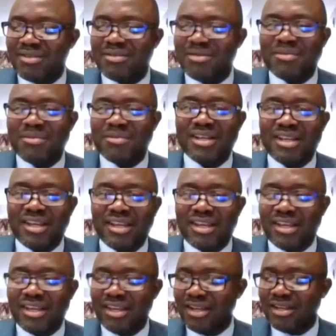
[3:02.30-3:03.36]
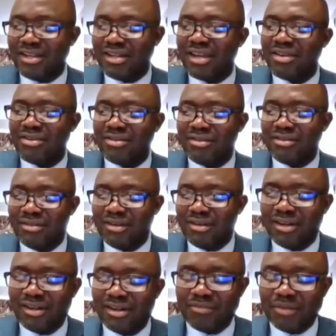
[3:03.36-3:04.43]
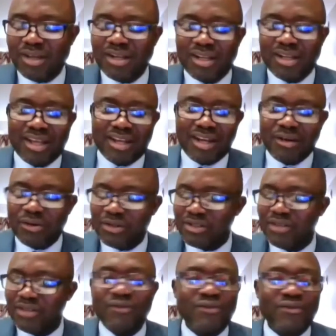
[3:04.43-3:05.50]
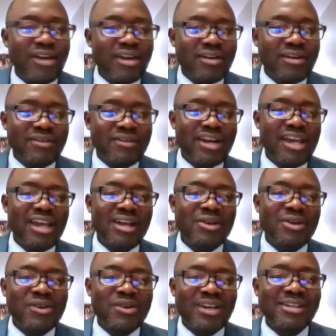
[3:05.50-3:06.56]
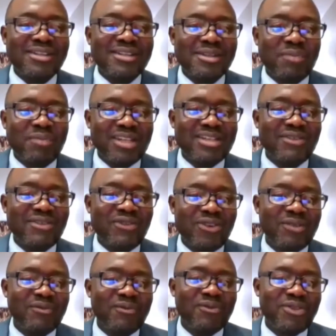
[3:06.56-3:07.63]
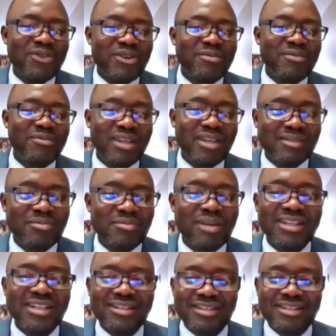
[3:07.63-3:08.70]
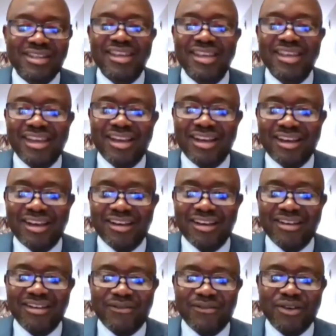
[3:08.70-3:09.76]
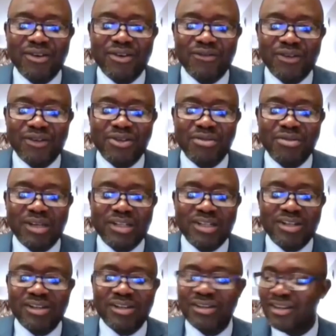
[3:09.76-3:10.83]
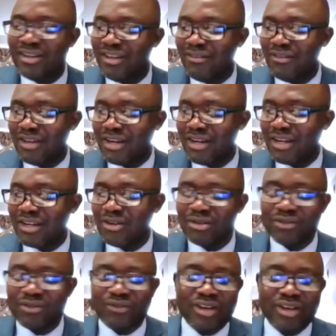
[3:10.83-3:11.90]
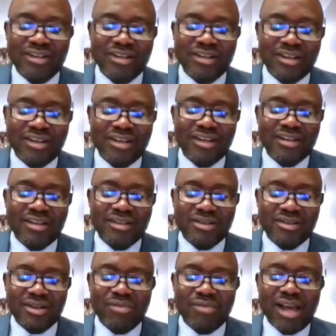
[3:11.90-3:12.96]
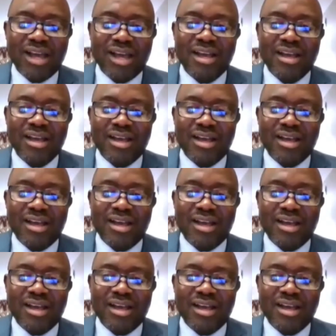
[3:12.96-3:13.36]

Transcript: Kumba, again, thank you. And that was a very, very eloquent speech from His Majesty, the Founder of Fonjumeta, very close friend to Lebang.